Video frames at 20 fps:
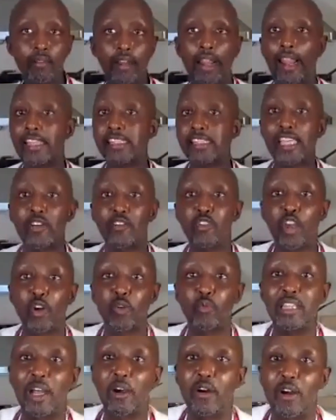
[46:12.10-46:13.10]
Let's carry on
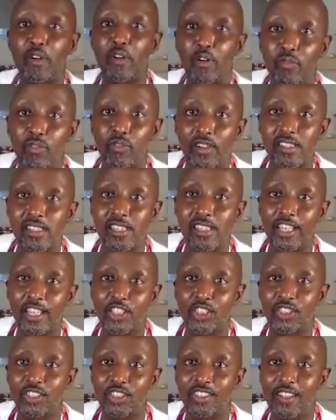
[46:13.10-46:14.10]
with our
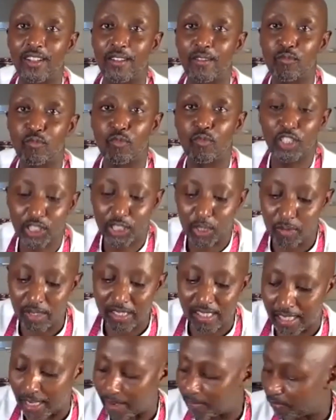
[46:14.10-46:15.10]
conversation. Where should we
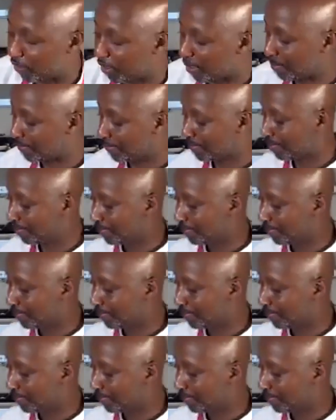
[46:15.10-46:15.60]
start from?